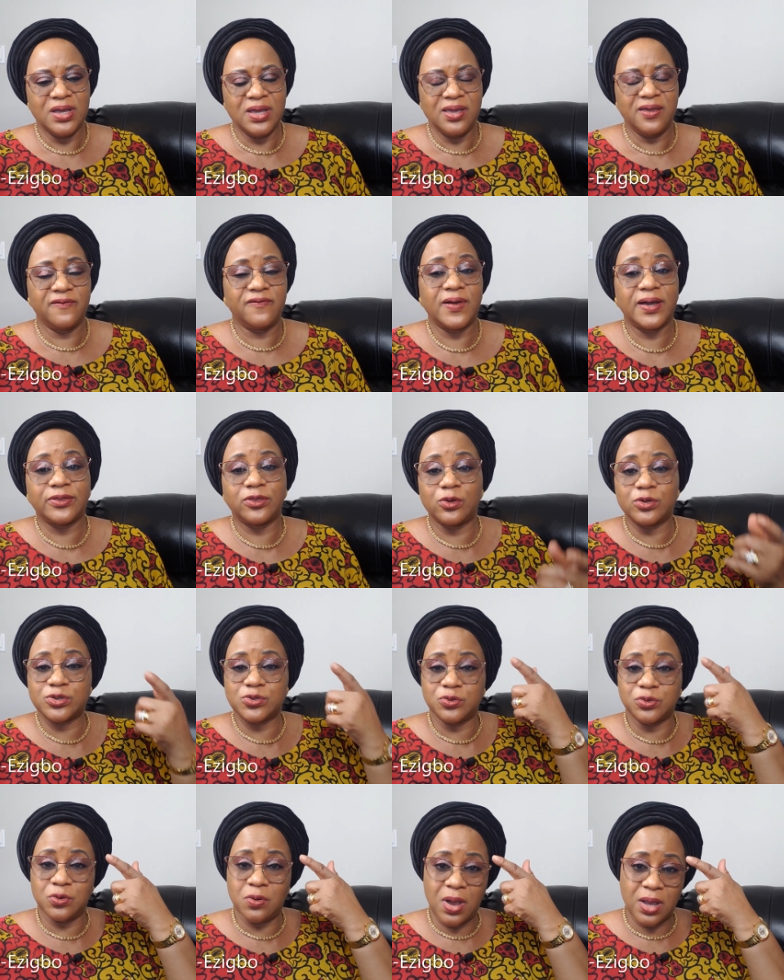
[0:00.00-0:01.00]
In fact, those
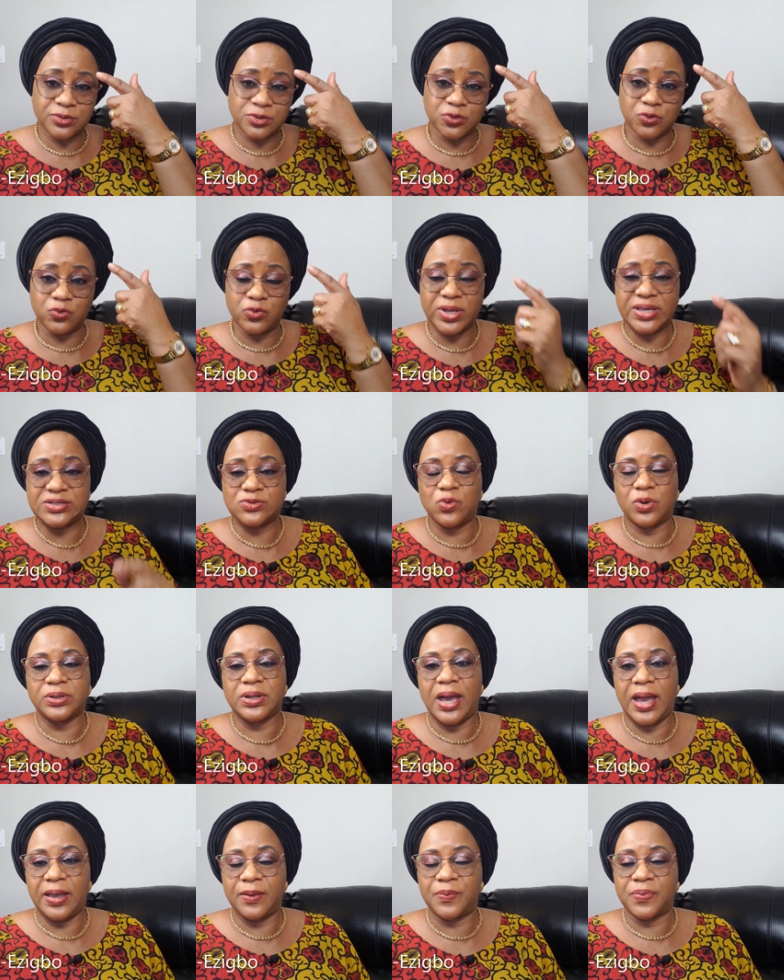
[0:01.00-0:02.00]
who know how to raise one
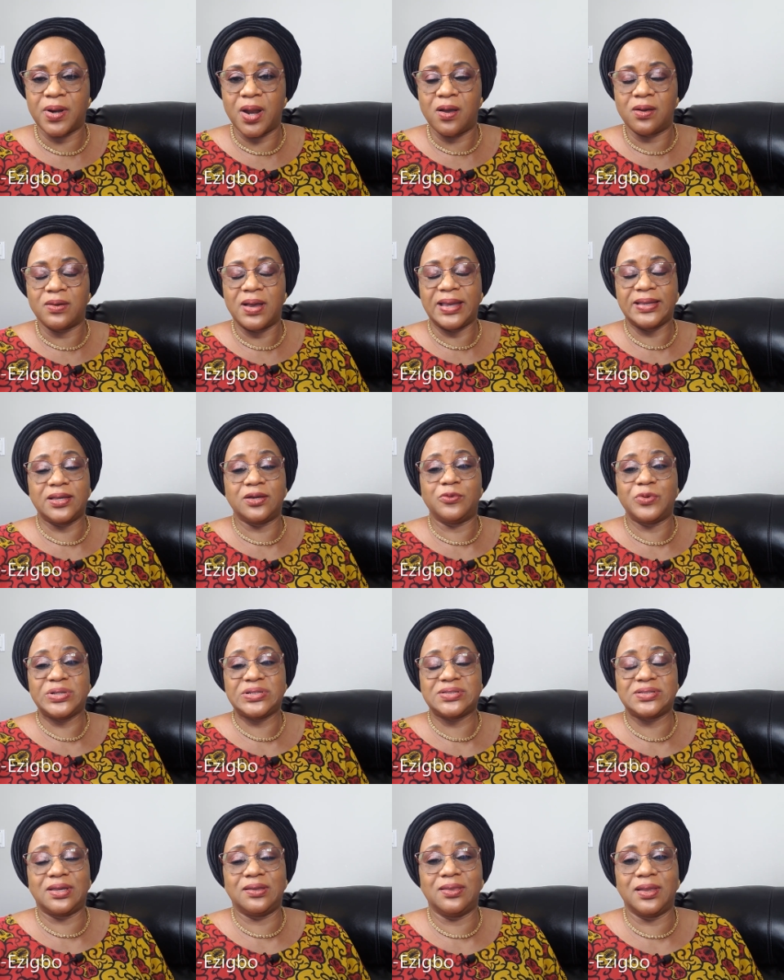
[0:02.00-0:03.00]
eyebrow, I
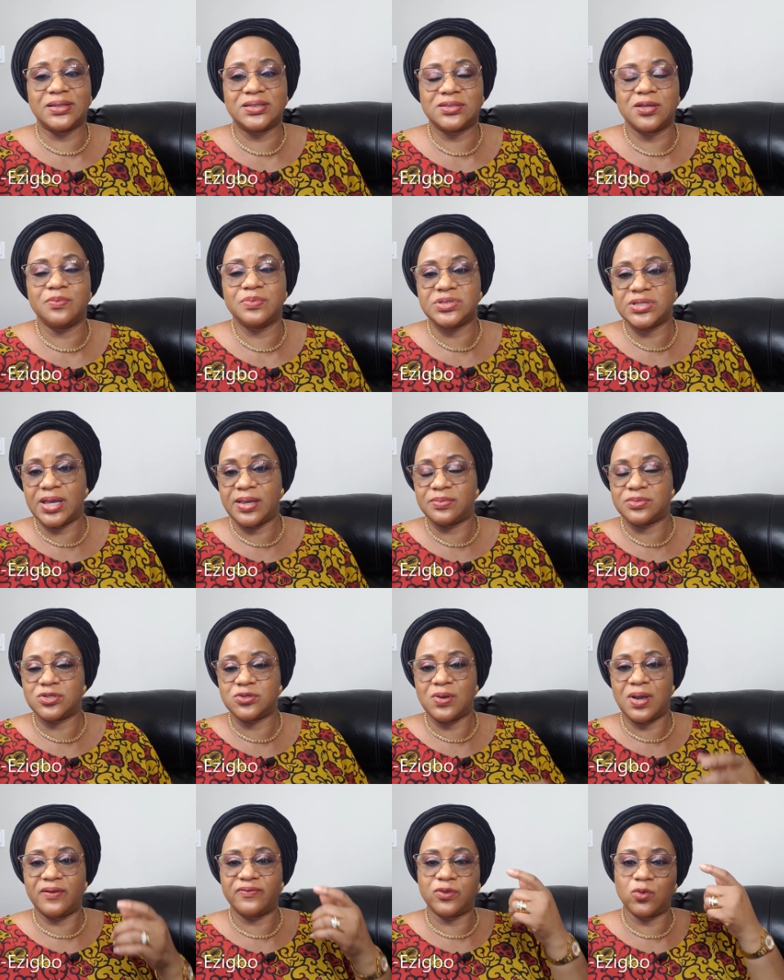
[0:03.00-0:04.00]
always say that sometimes
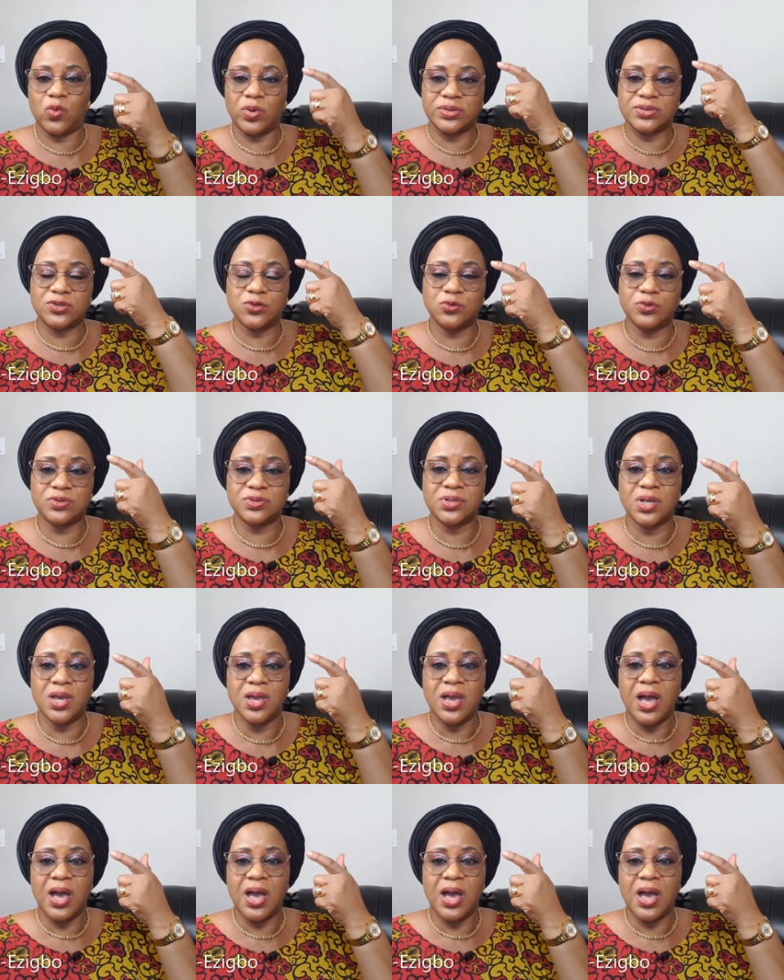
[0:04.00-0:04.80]
you have the ones whose